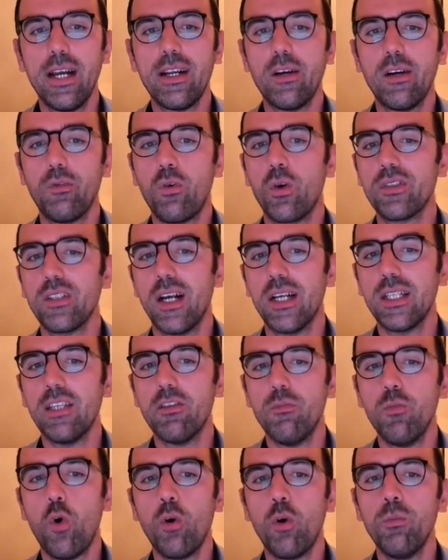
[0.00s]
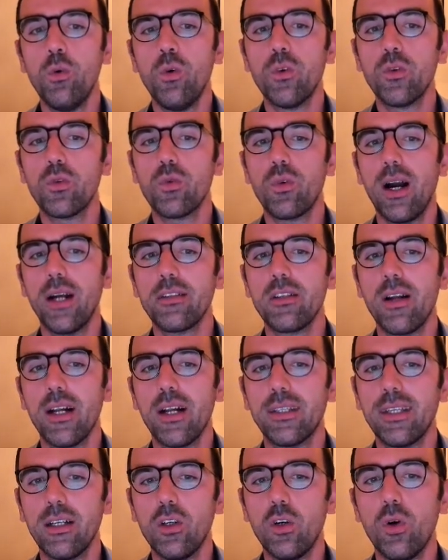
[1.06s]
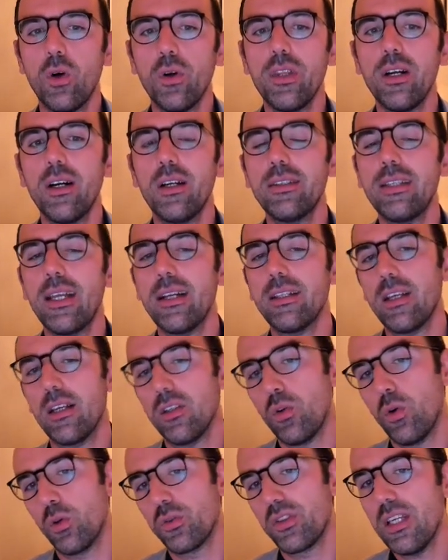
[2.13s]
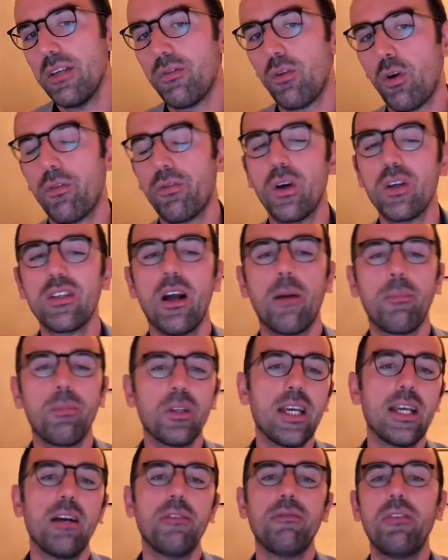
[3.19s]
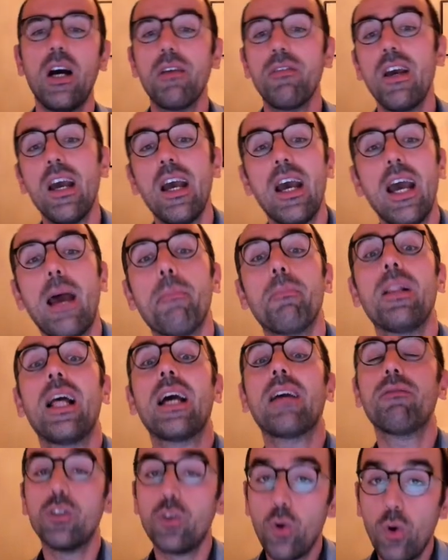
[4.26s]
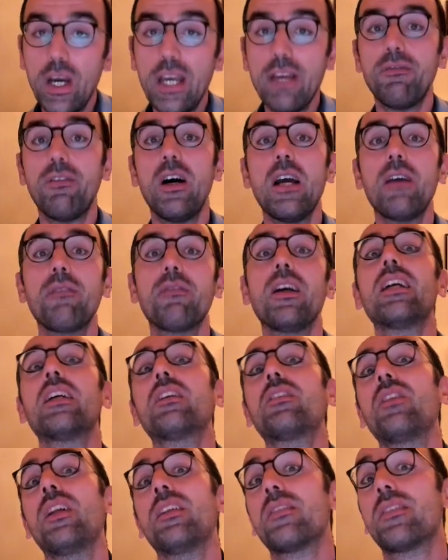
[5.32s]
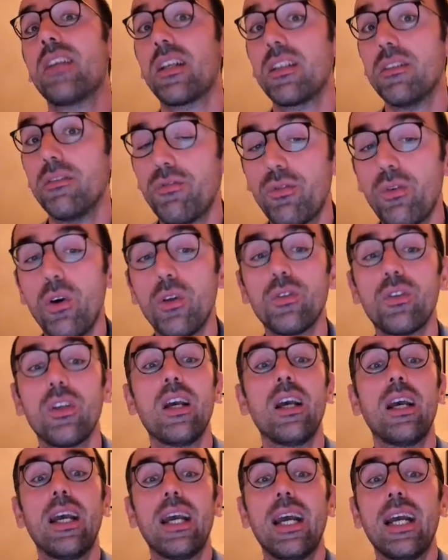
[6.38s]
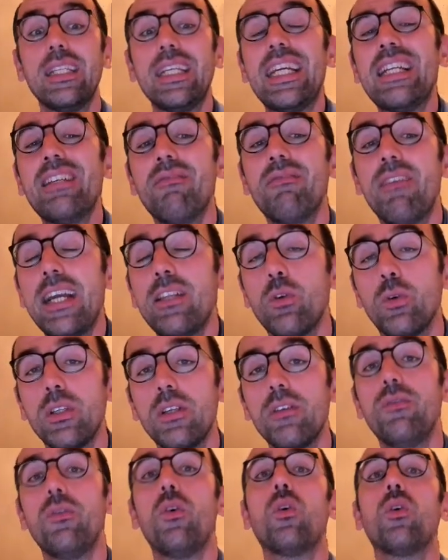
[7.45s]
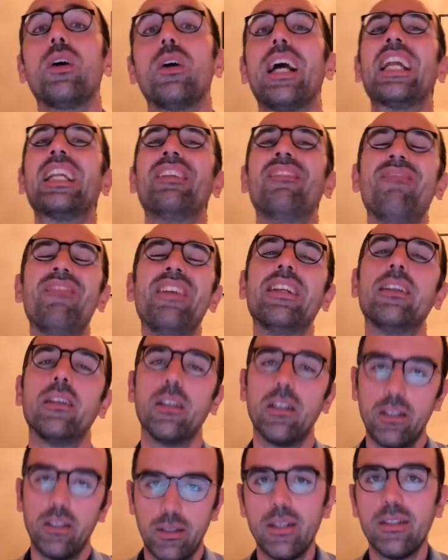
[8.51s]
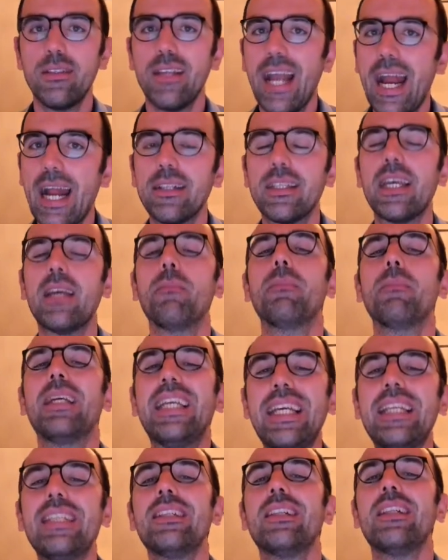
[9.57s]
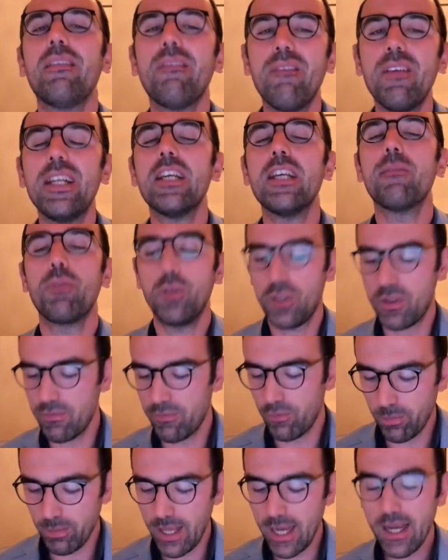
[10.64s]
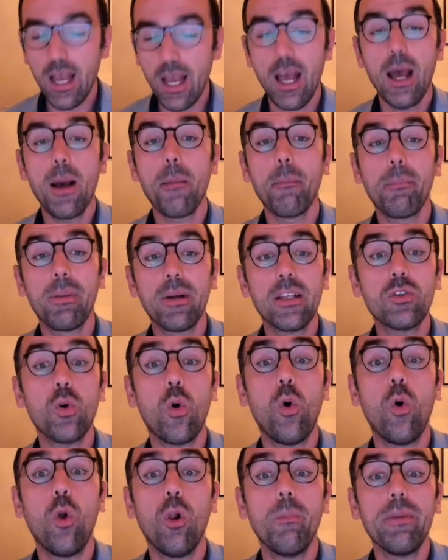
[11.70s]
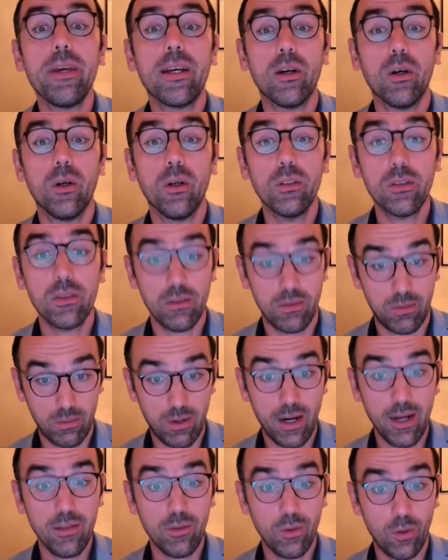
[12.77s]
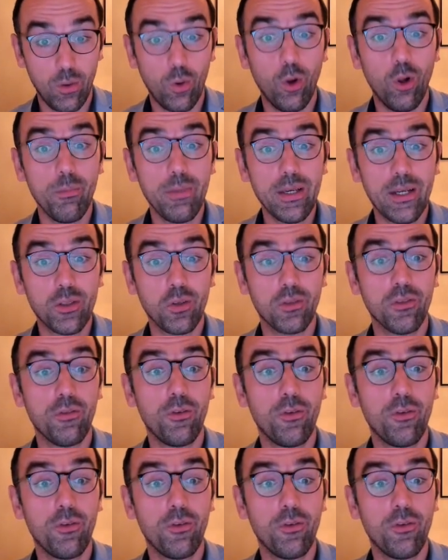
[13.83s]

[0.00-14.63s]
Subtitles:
and of course I give more moves, right? Then I can go there, then I can go to c4, for example, king f5, and black will go a5, create a second front, and invade on e4 and win this endgame. Easily winning position for black, but it's all because, right? All because of the